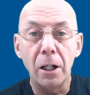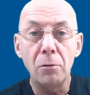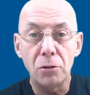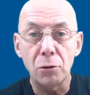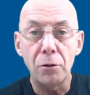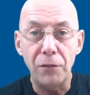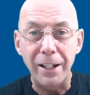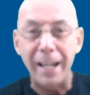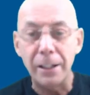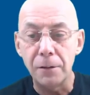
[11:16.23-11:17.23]
sort of
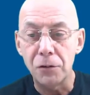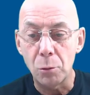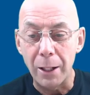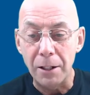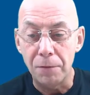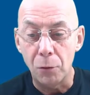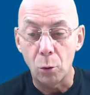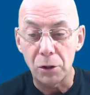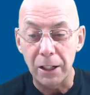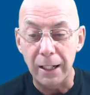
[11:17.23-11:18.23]
the end of
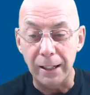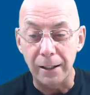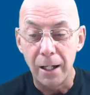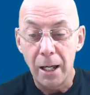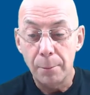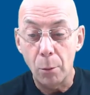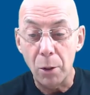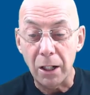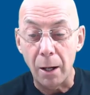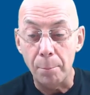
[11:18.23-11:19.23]
2014, but
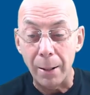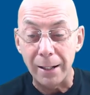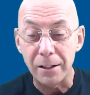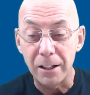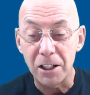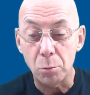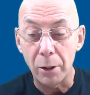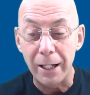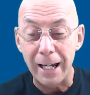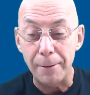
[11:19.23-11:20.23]
we come back to this one
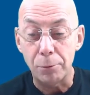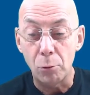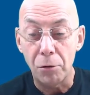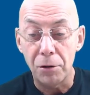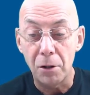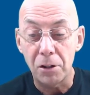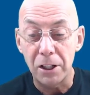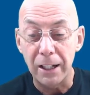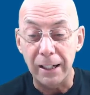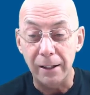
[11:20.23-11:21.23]
in April
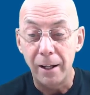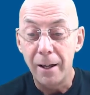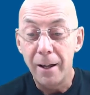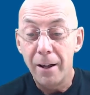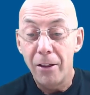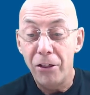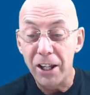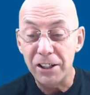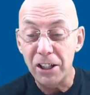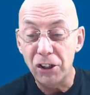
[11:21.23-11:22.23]
13,
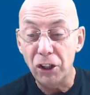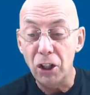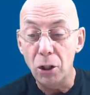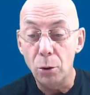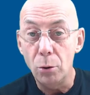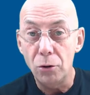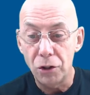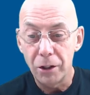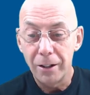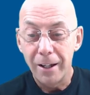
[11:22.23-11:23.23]
this is
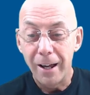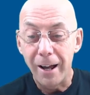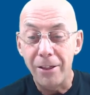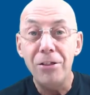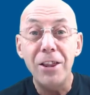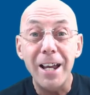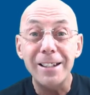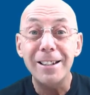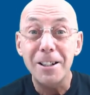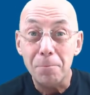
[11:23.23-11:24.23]
huge, and
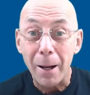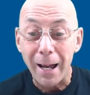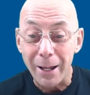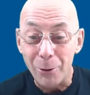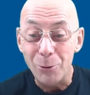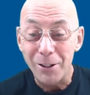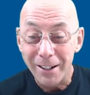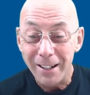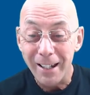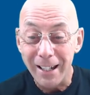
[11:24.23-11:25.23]
this has paled
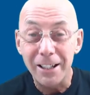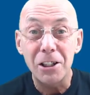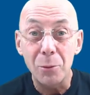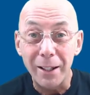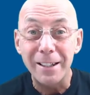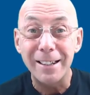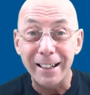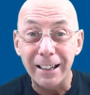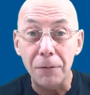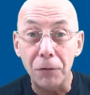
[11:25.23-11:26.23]
into
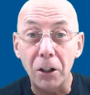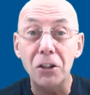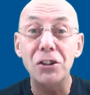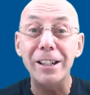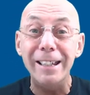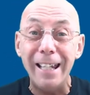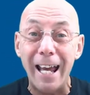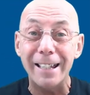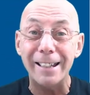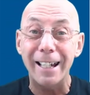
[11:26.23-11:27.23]
insignificance
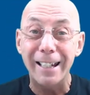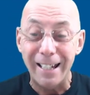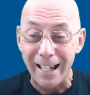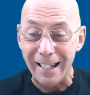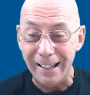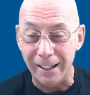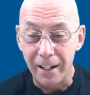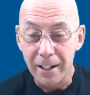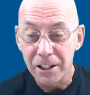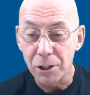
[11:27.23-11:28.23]
yet again.
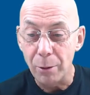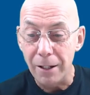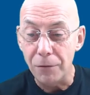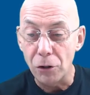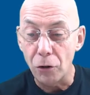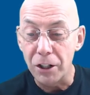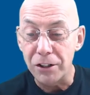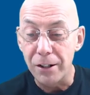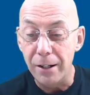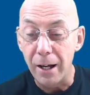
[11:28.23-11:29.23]
So even on
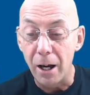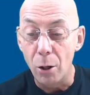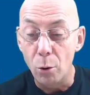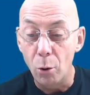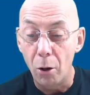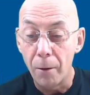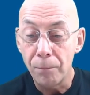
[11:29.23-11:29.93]
its low,